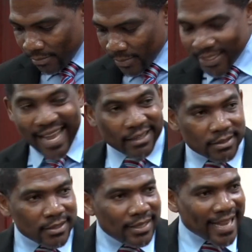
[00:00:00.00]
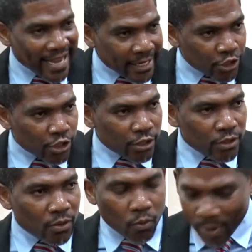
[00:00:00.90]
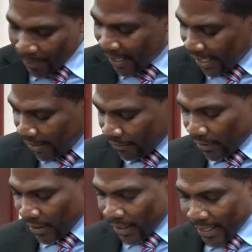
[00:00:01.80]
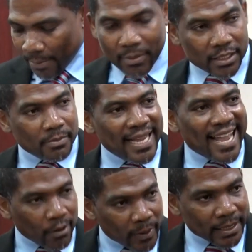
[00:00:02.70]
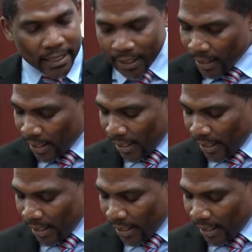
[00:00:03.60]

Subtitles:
sex, age. We believe there must be equity.